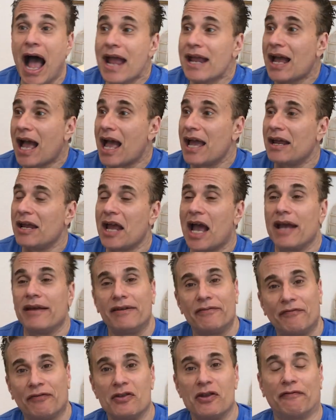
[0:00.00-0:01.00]

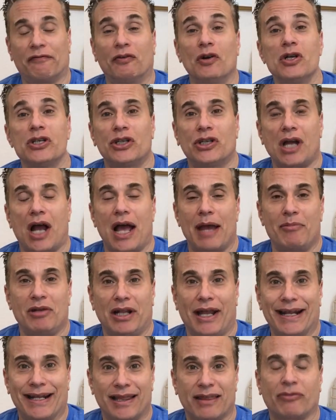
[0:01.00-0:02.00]
I for the first time in
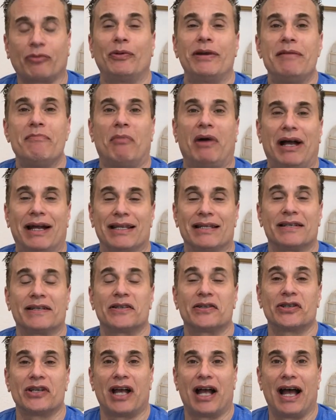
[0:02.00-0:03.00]
like 3
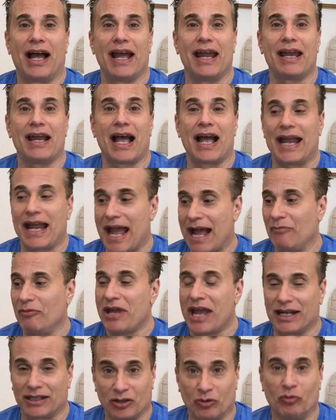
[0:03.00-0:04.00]
months,
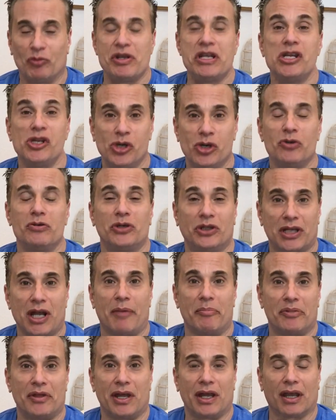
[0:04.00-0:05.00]
we had to redo
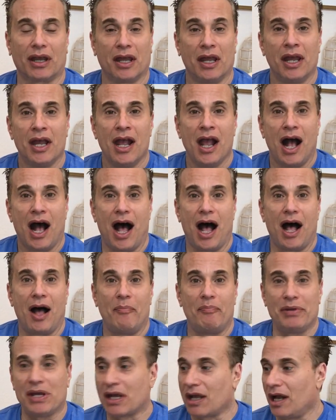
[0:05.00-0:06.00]
something
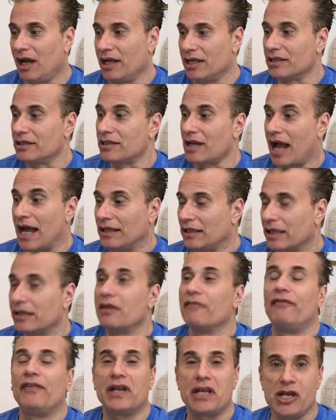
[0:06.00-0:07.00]
because I let
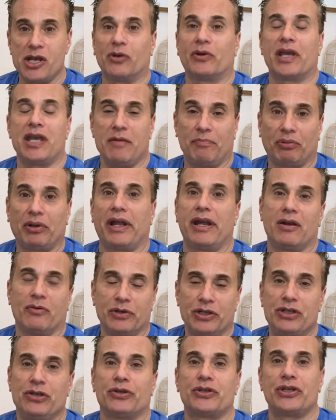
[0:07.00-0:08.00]
the video keep playing,
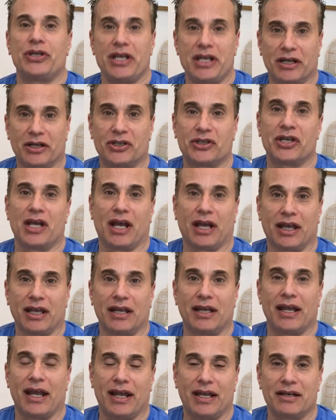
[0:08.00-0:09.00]
which you'll see in a
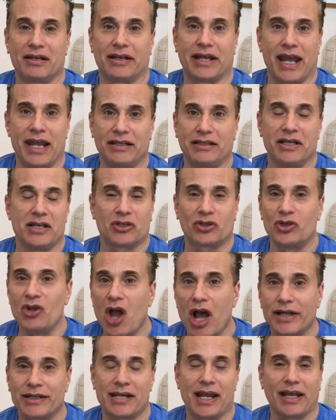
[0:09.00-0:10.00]
second, and Casey is
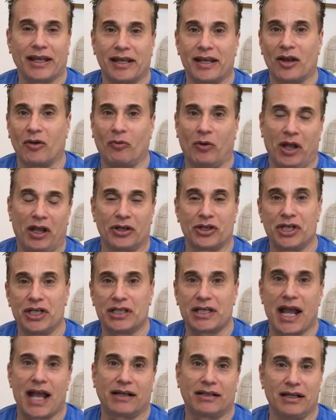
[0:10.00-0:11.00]
not taking it well.
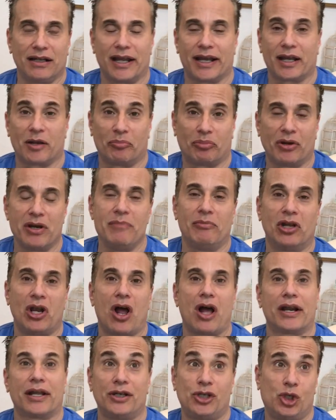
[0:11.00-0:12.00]
She's acting like a prima
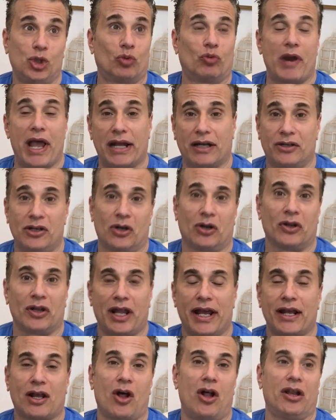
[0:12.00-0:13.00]
donna director,
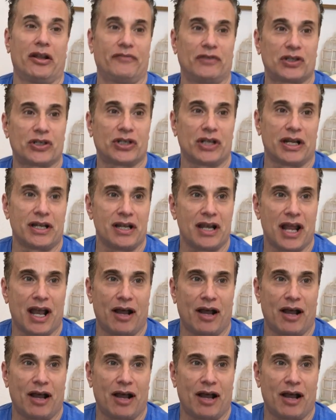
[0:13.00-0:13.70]
like all of a sudden